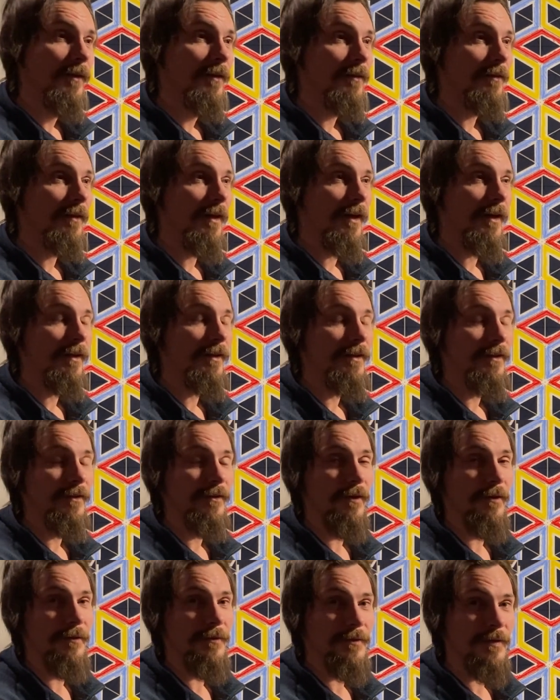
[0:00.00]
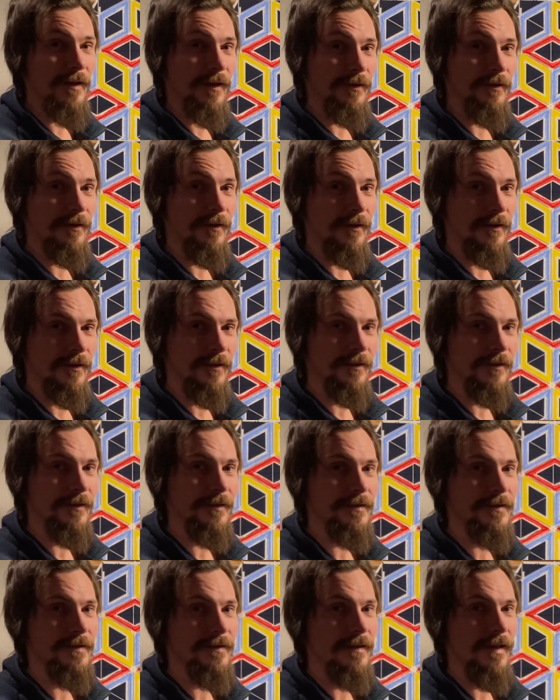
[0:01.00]
that he knows other
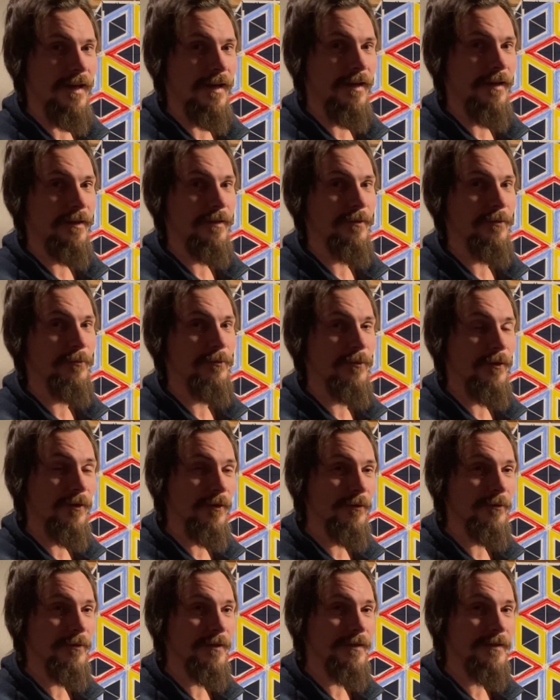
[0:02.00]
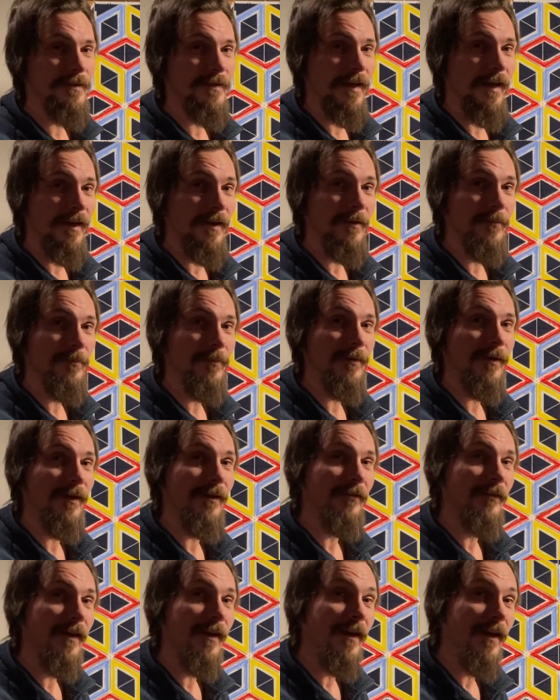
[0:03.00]
artists that work with tape
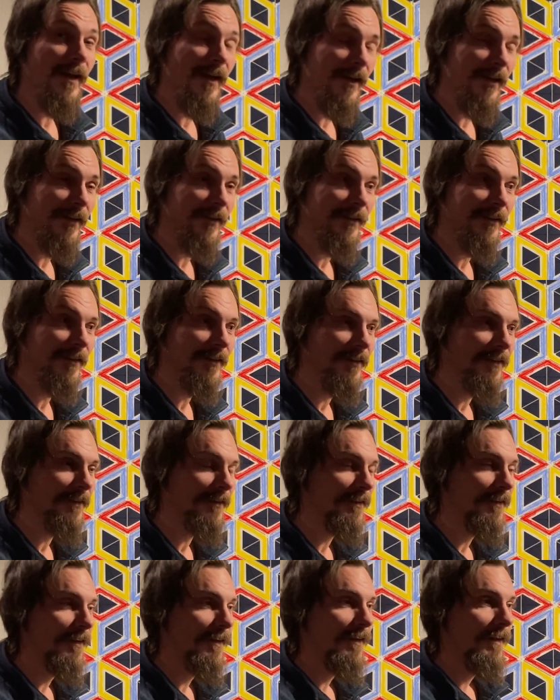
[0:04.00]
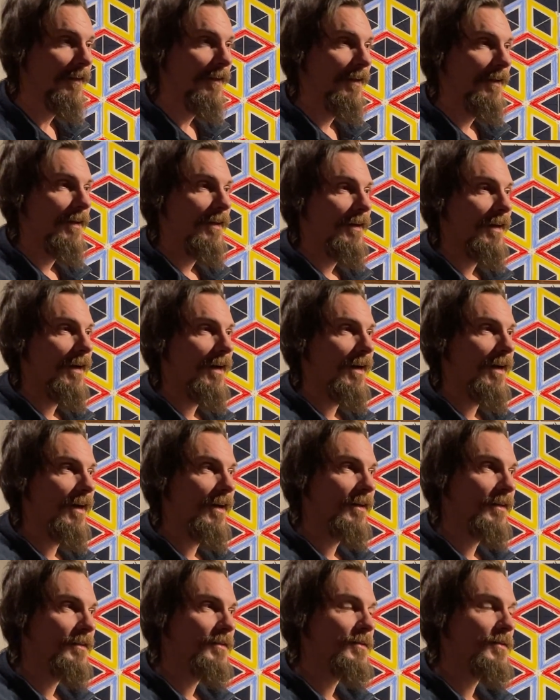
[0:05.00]
and they hate it. I
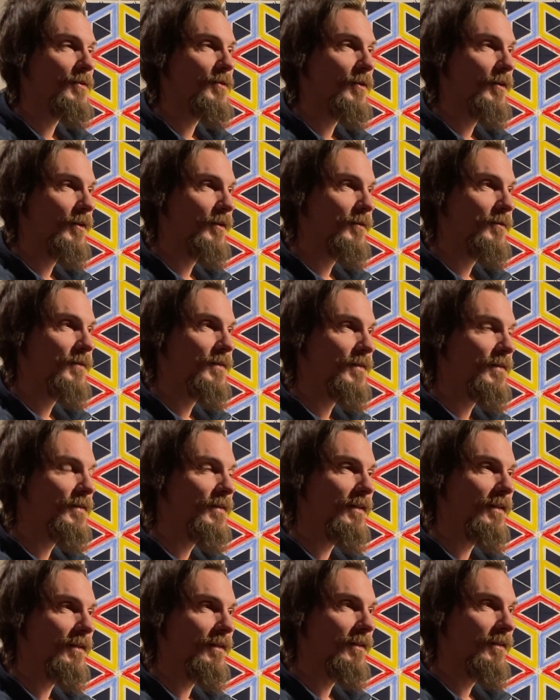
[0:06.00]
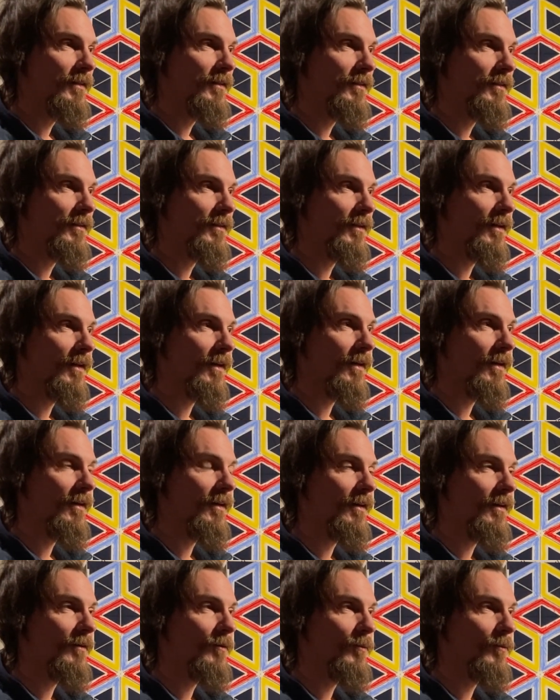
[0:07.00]
can sort of see
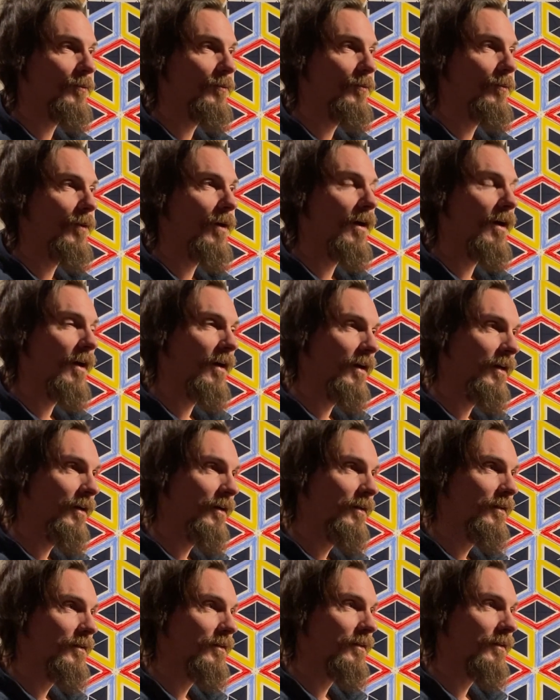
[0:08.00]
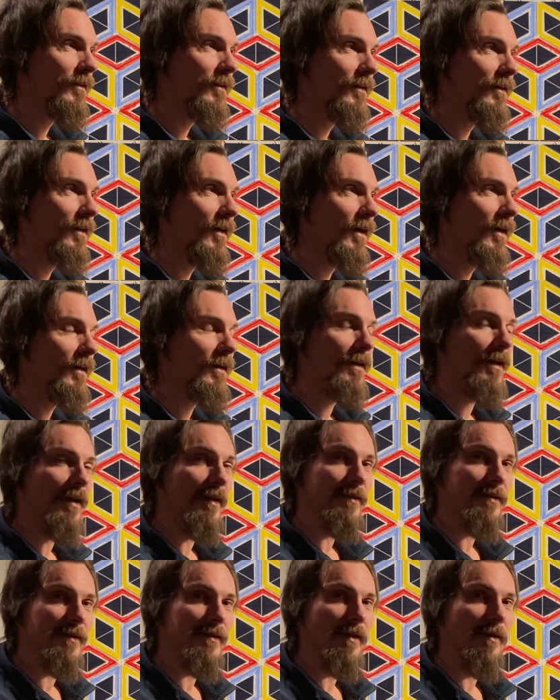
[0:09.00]
why
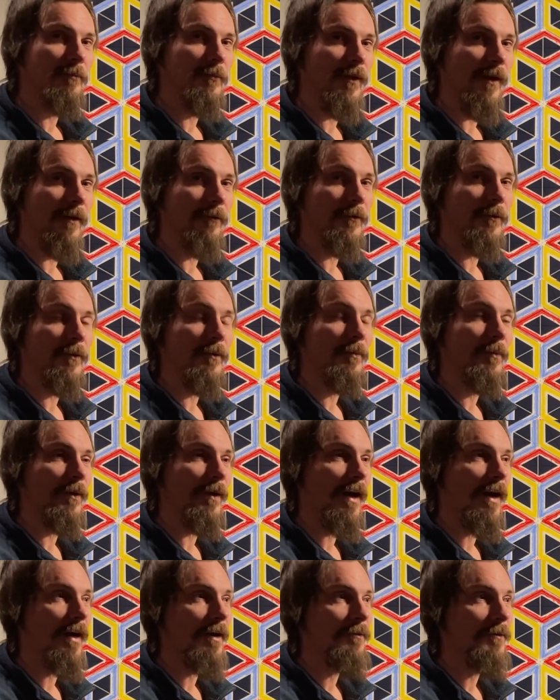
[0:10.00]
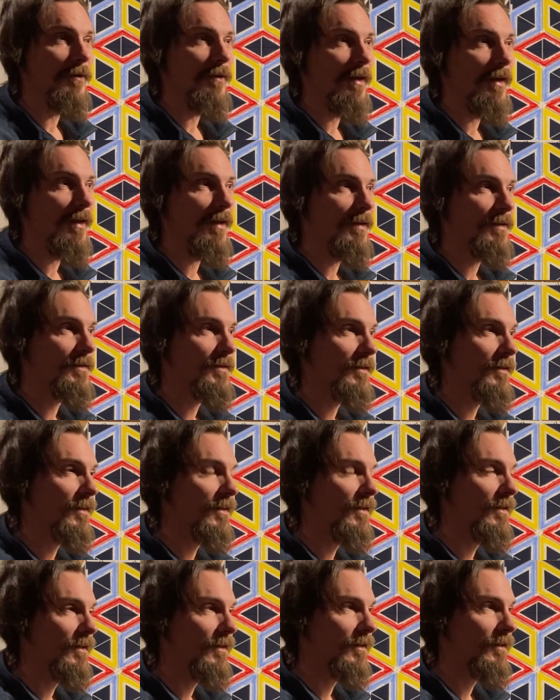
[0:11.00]
at some level, but I would hate to
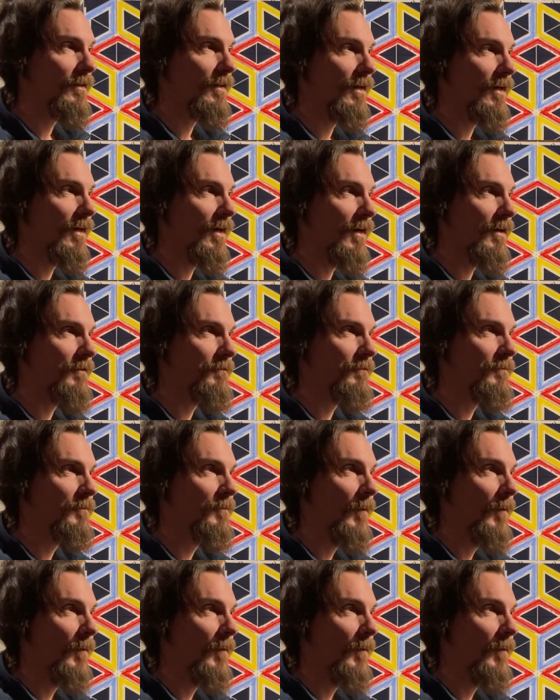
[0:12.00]
think that I've